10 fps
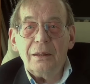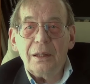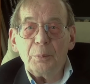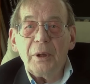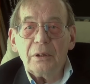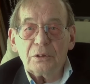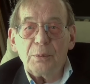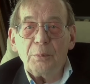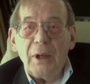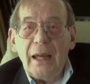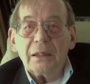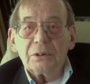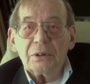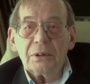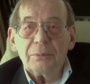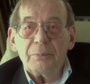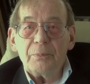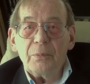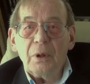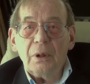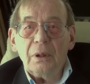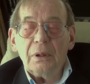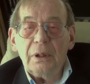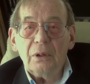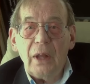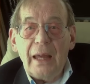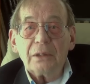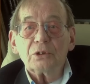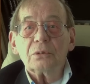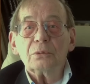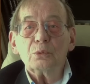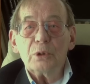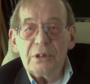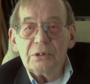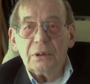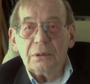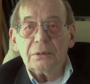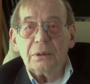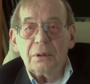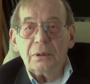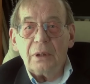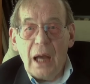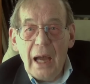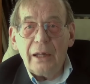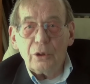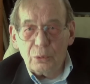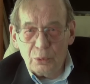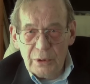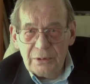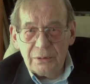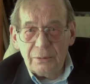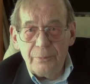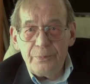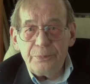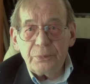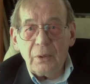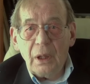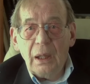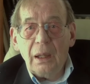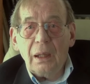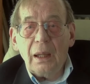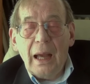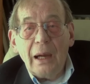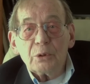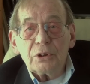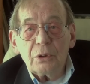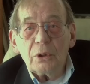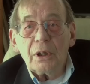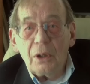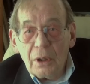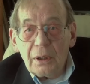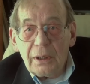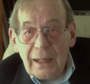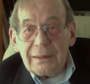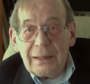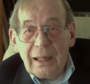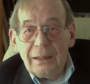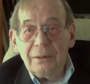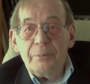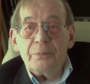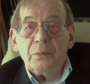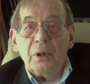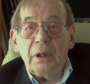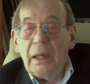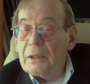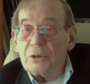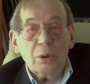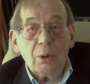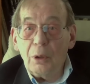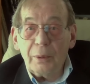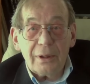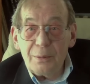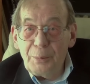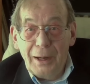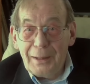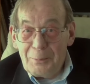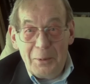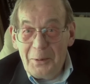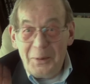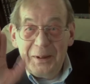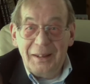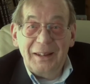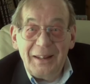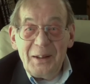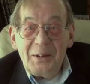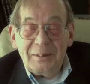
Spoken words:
that Beelzebub lacks. He lacks reason, higher reason. How is he going to get that? He has to go all the way to the bottom. He